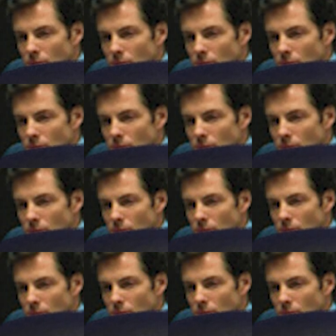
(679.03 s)

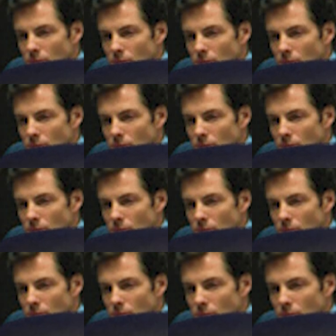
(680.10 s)

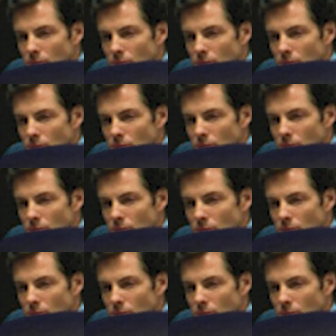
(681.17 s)
(not speaking)